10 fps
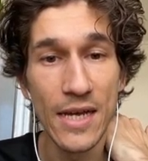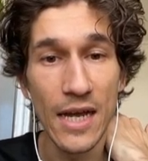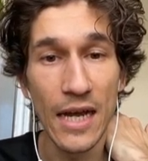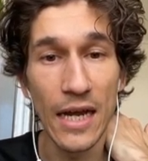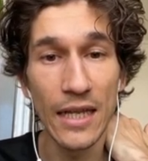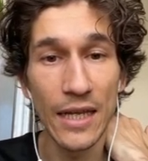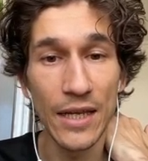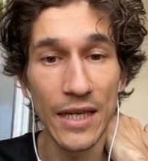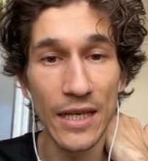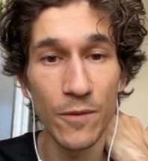and
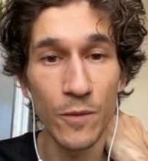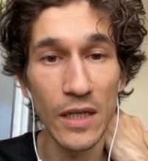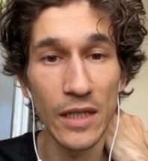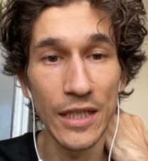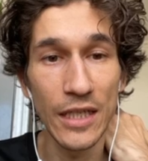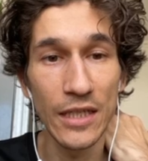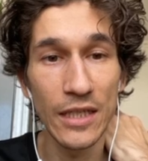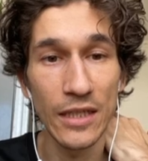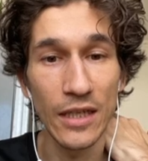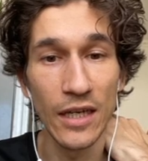he will need
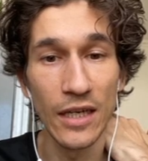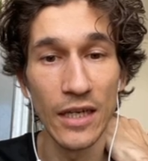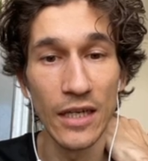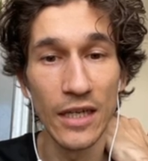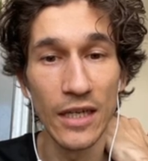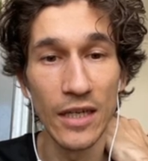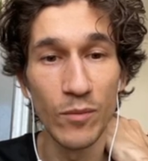uh,